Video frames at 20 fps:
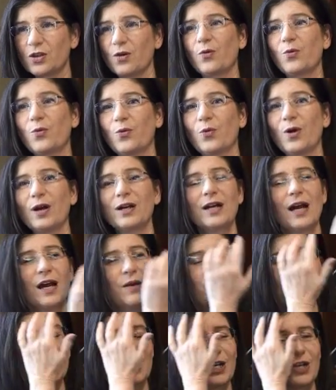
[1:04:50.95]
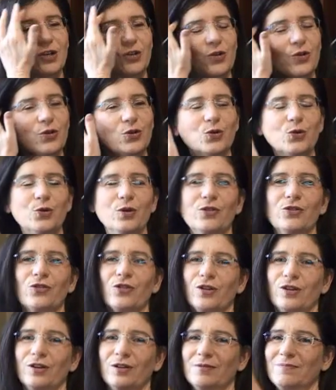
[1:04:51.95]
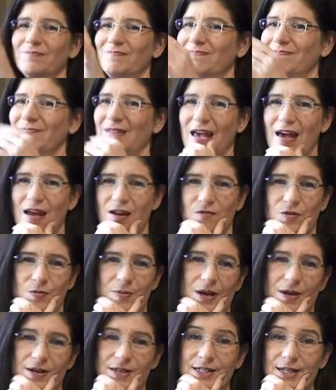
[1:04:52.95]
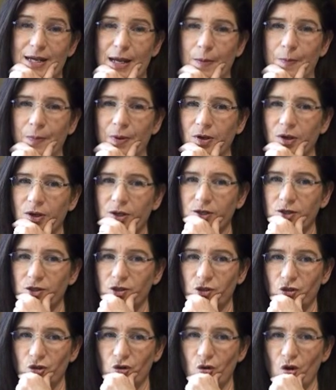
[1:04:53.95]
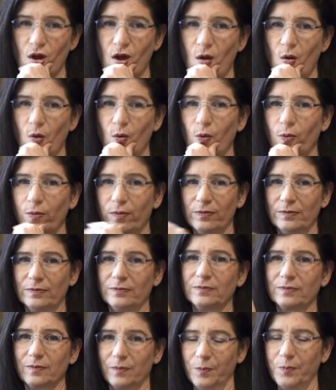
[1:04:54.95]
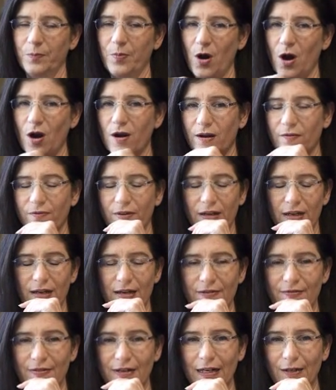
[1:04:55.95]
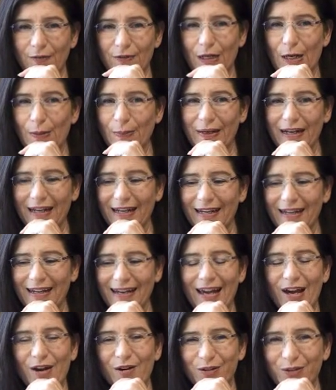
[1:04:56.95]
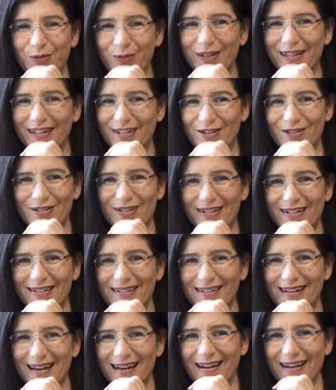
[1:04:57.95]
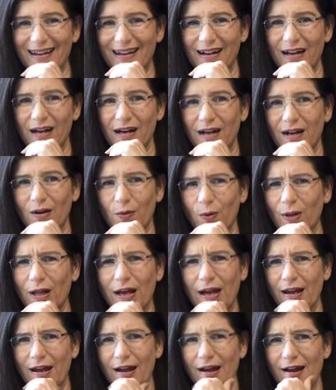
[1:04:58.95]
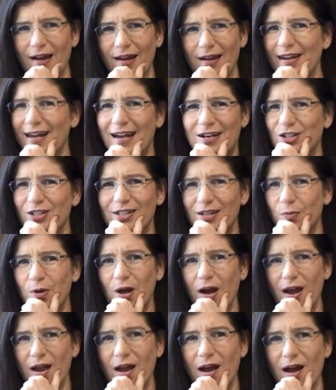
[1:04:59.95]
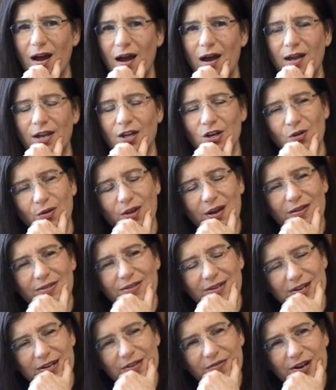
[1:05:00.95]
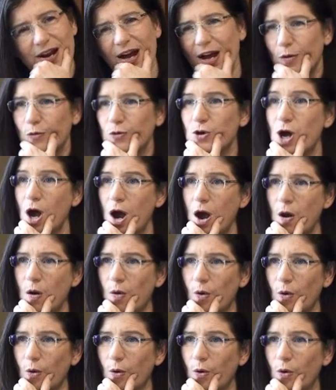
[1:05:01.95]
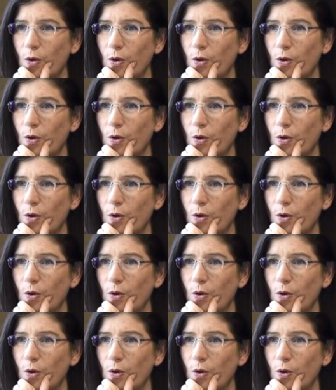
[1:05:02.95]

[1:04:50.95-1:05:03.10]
So one guy in particular who is the head of about a 10 billion euro part of a company, it's really interesting. He's like, well, he actually said, well, I think of it, I don't know.